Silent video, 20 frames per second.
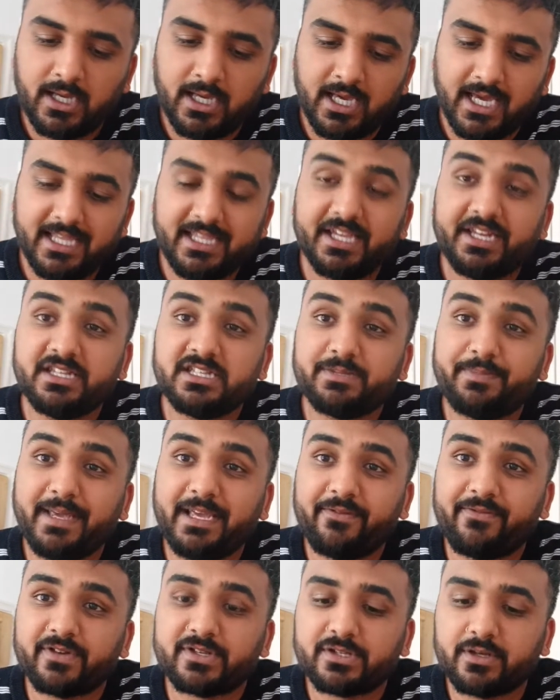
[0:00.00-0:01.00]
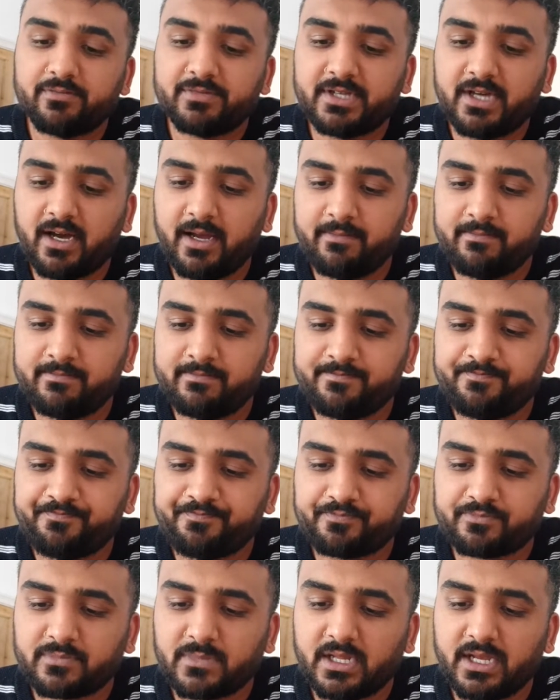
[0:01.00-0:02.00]
He didn't speak for some time.
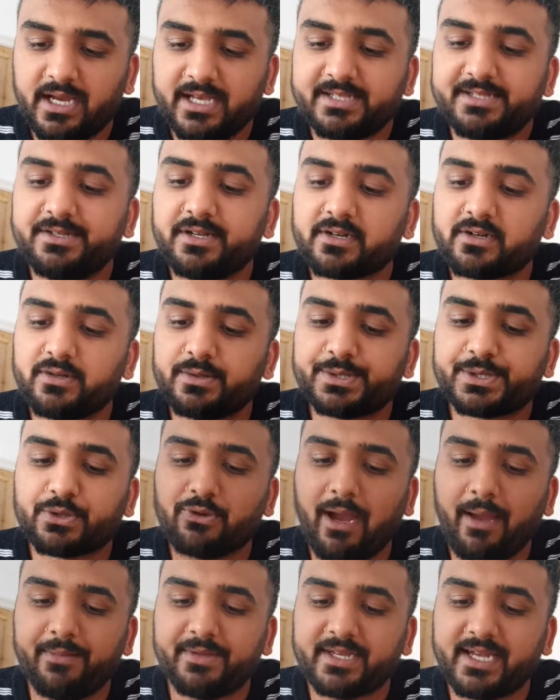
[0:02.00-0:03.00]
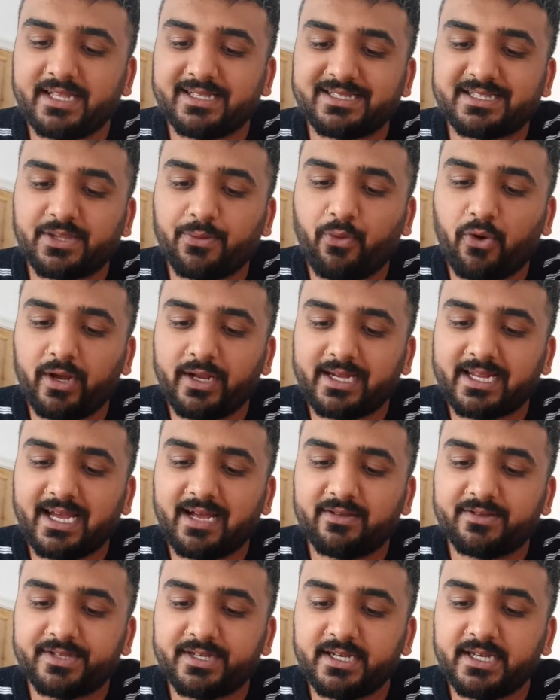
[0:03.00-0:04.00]
His knuckles scraped against the white
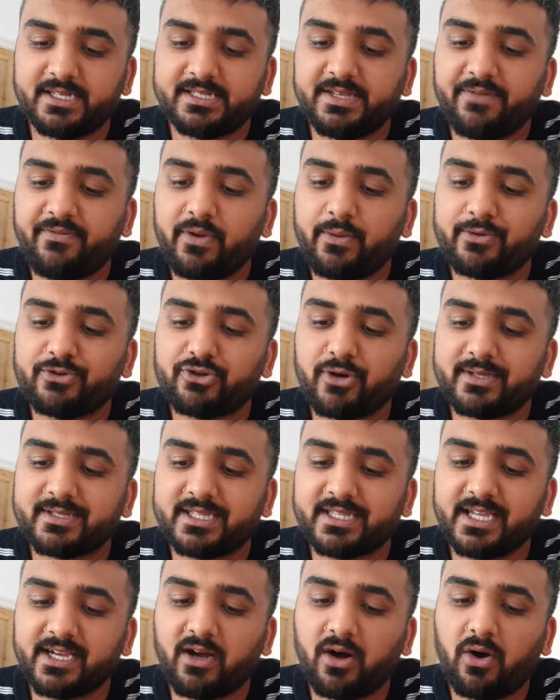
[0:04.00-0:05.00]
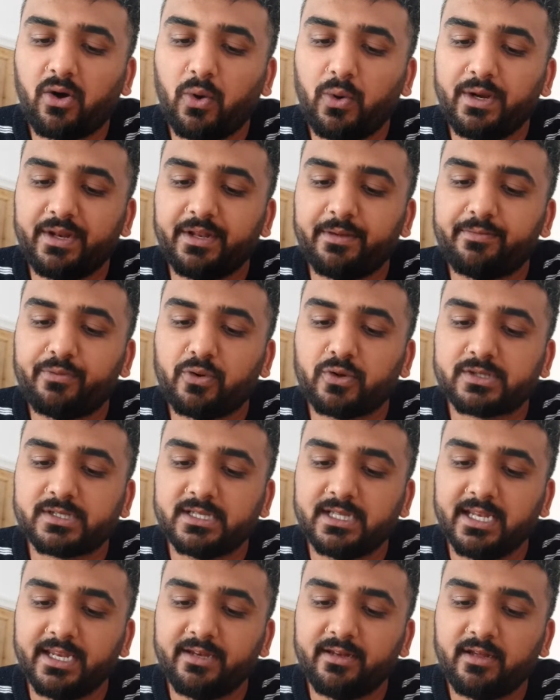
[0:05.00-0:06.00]
counter as if he were trying to dig a hole in the
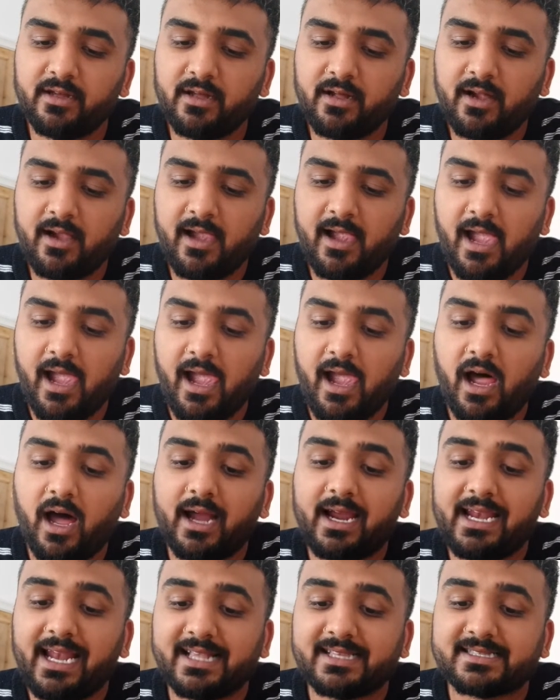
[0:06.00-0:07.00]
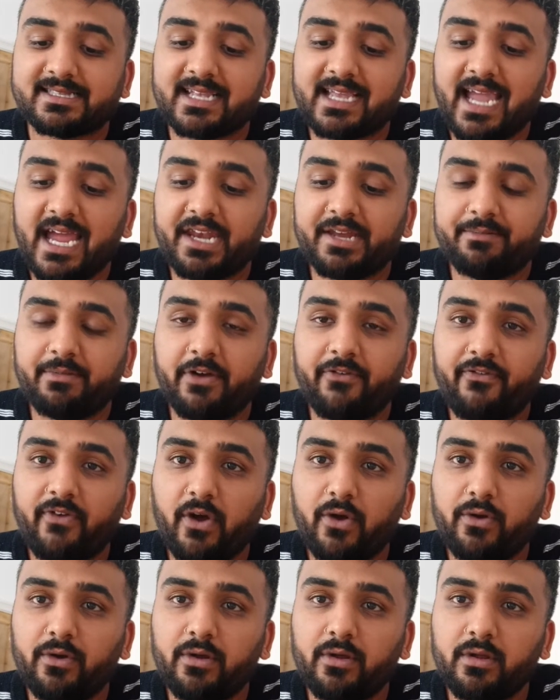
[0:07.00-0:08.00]
porcelain. I glanced again at my
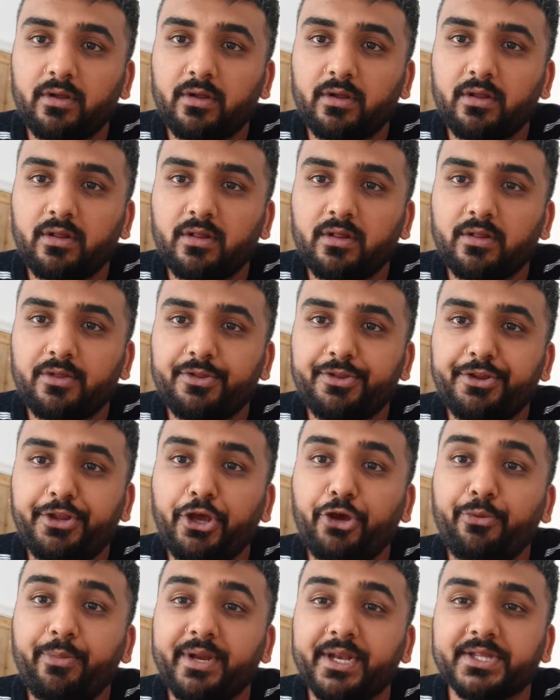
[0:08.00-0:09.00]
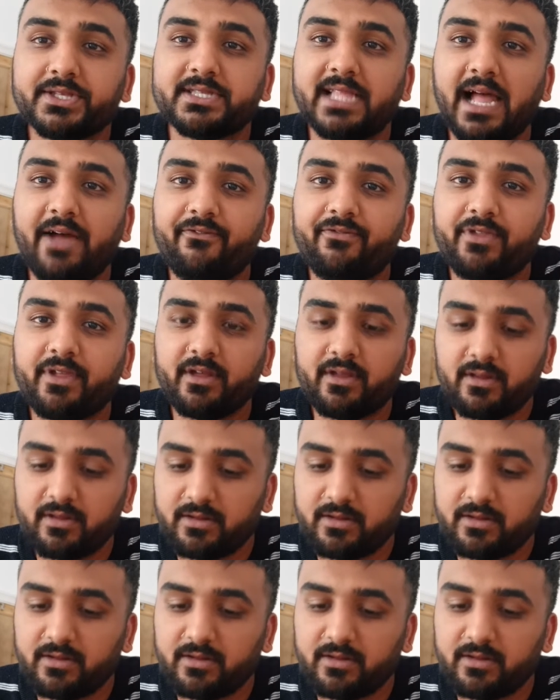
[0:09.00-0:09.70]
phone. 2 minutes left.